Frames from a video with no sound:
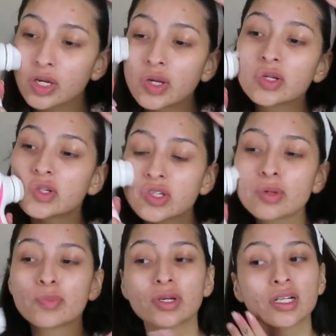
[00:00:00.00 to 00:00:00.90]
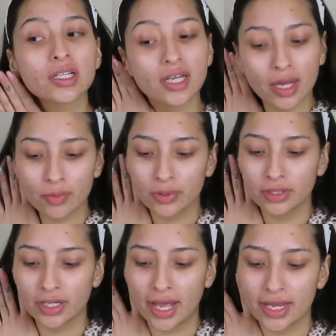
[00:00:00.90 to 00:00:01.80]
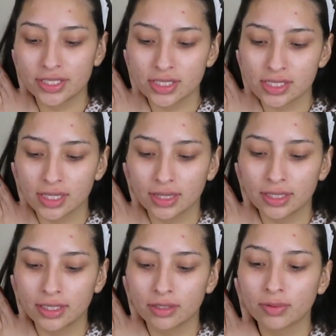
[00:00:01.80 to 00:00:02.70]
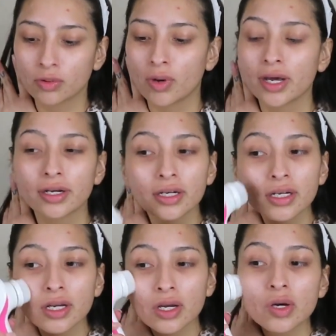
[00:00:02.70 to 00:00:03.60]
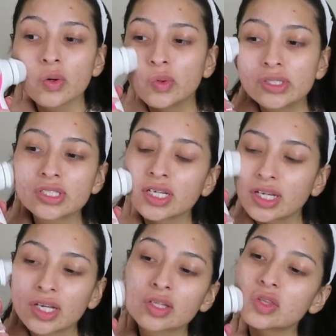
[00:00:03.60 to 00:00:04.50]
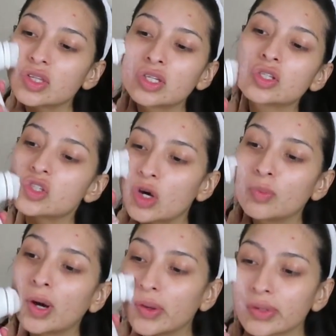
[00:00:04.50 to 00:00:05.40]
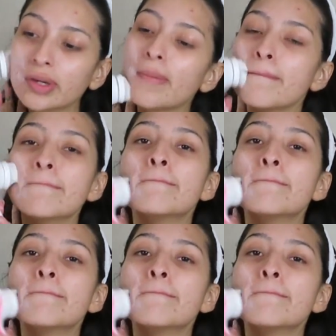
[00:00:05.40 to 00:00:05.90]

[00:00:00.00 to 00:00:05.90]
and typically I will add just a little more water once I get the soap on there,